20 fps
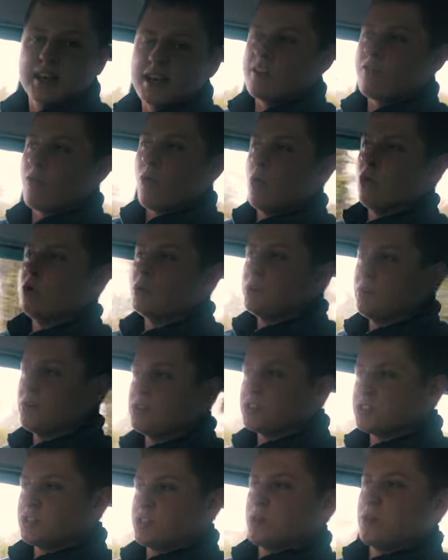if all you
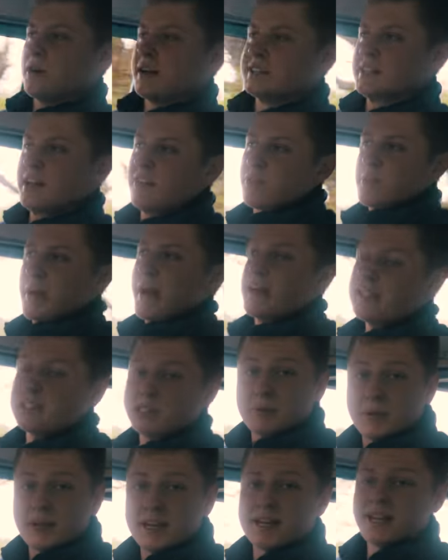want to do is get from A
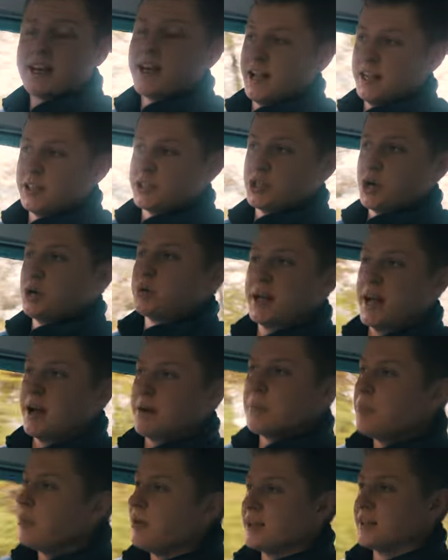to B and go
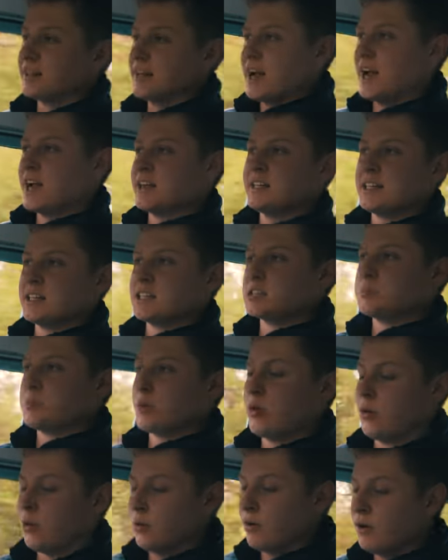camping and
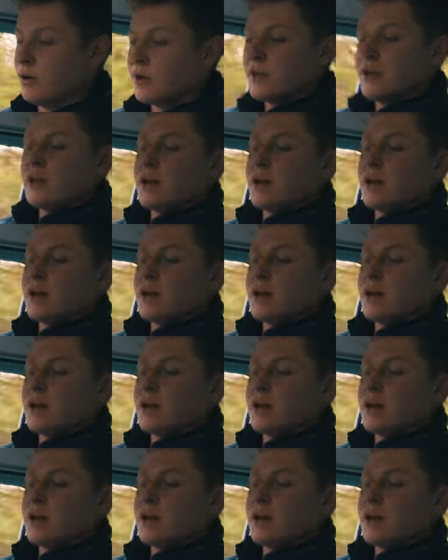explore.